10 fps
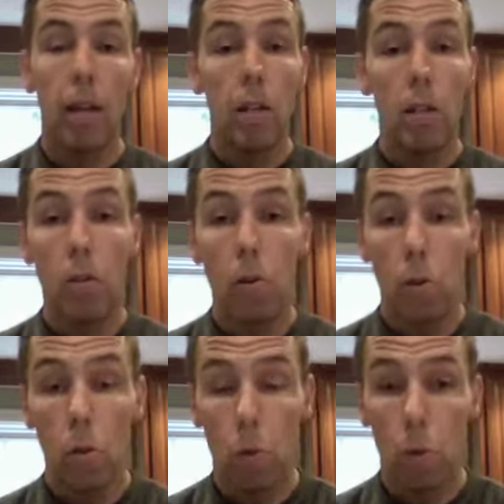
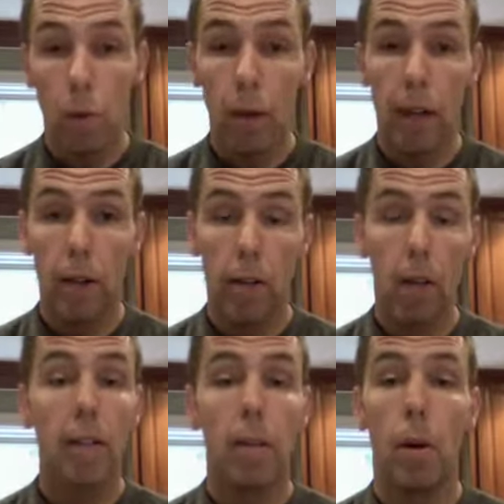to get a
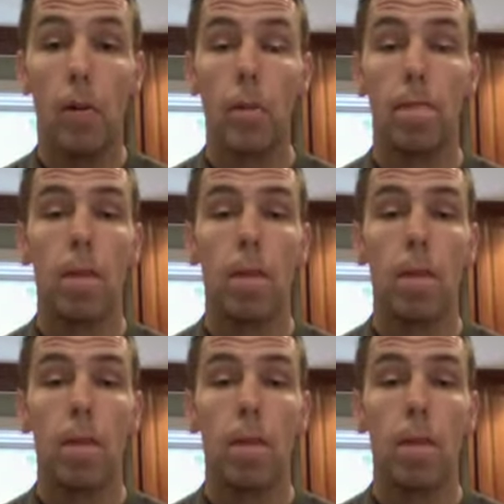slot to Boston.